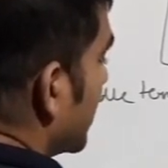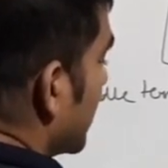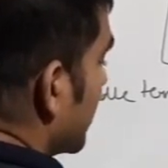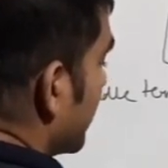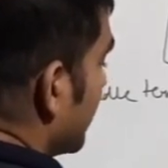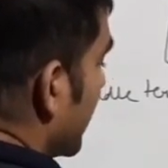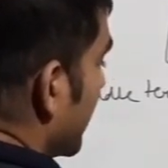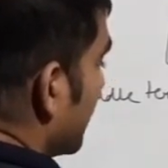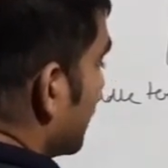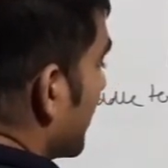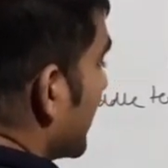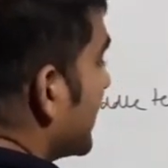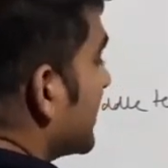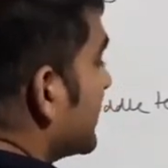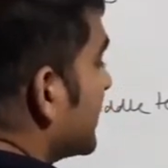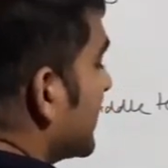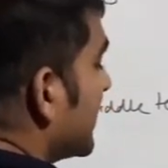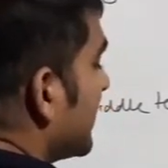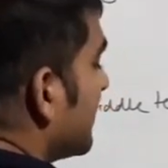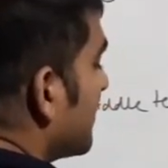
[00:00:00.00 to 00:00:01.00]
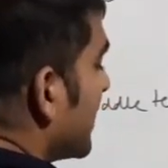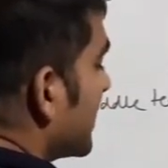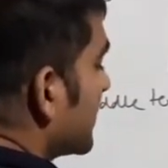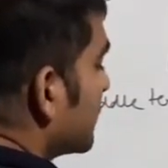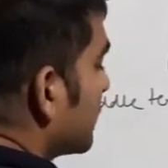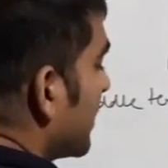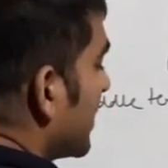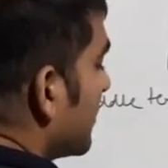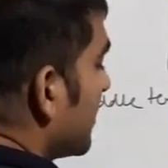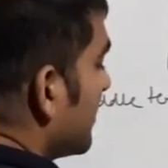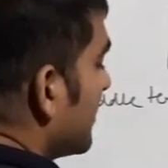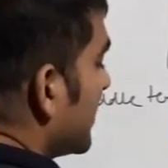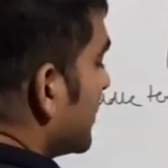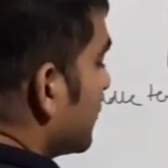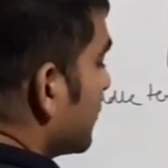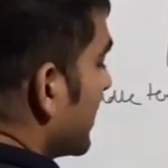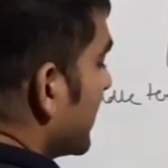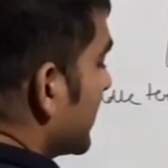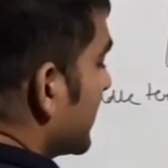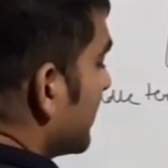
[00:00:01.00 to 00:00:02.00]
Then 23 plus 1 will be
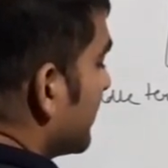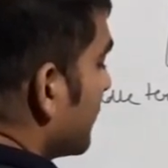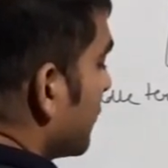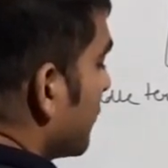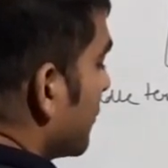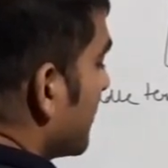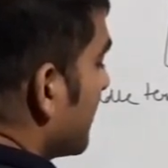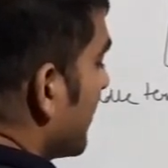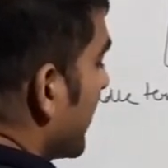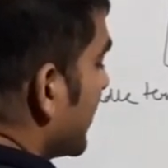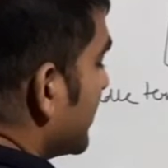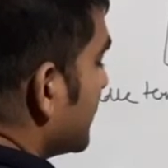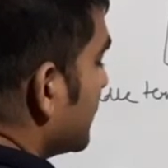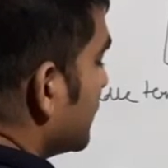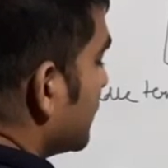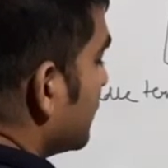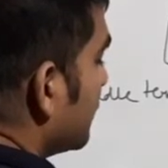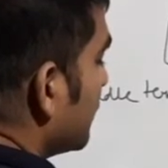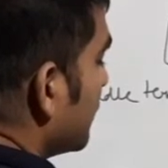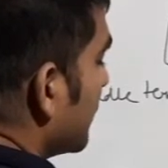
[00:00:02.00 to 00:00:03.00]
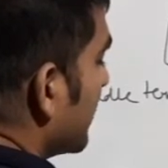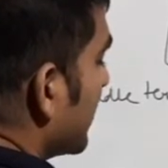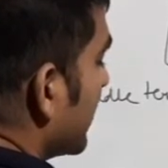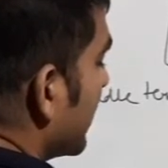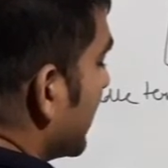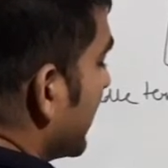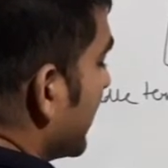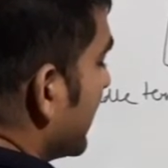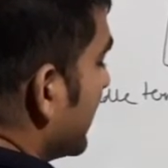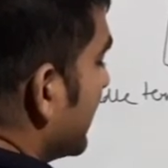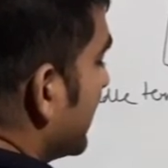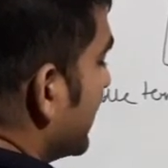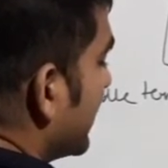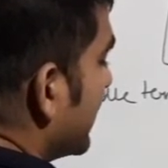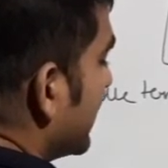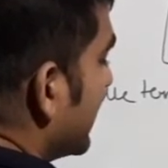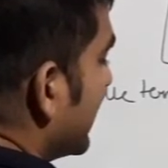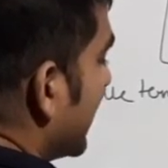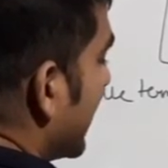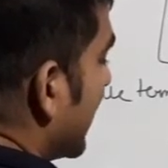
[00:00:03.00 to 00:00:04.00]
24 by 2
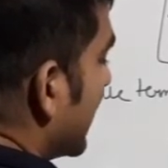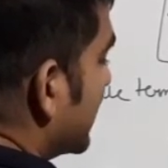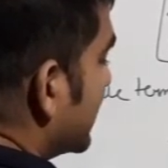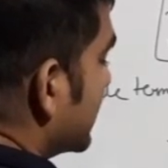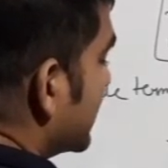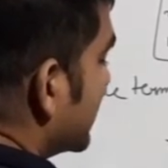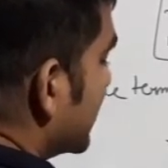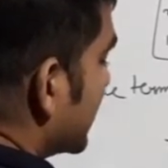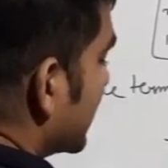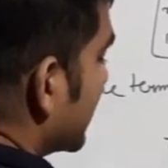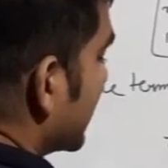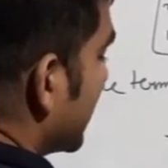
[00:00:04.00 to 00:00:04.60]
th.